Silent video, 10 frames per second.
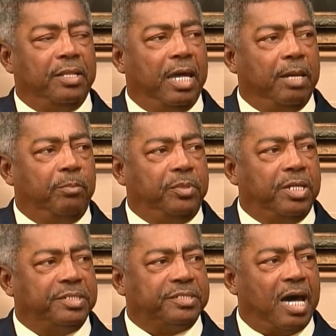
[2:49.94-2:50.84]
a
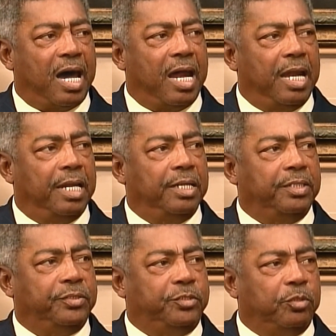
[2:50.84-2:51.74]
desire
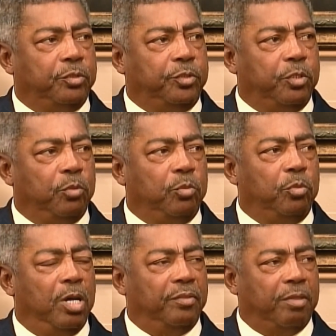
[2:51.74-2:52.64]
to
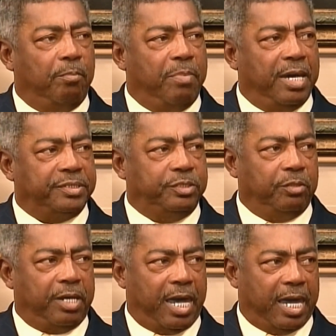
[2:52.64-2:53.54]
do the best you
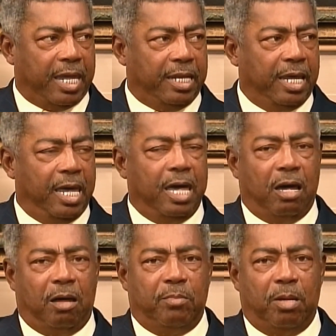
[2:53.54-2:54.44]
can.
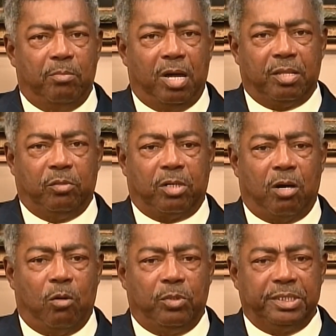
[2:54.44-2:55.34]
My mother would
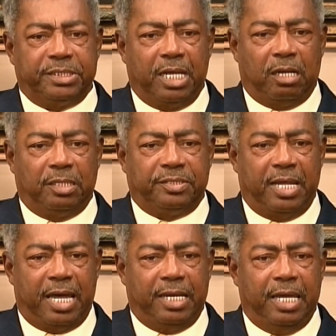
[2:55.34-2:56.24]
always tell us
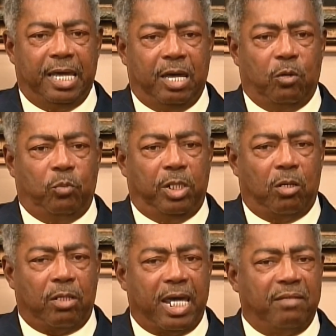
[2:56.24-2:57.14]
that we
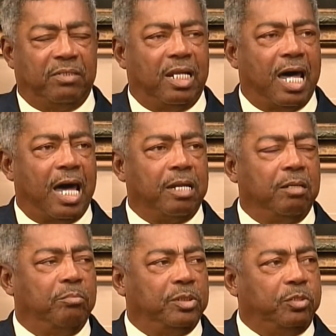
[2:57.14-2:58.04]
don't have a lot,
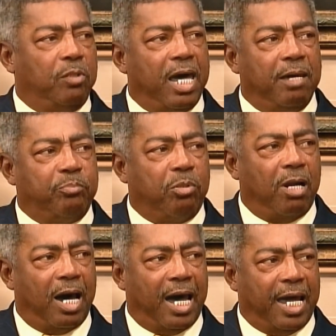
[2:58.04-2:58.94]
but you have
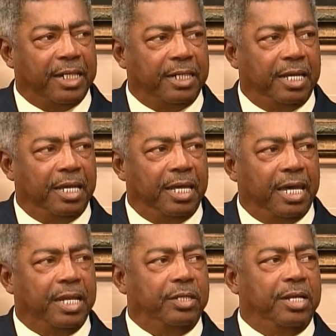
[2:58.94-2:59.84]
pride,
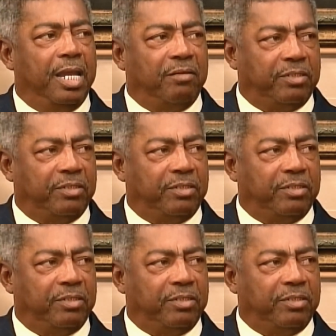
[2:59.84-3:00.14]
and never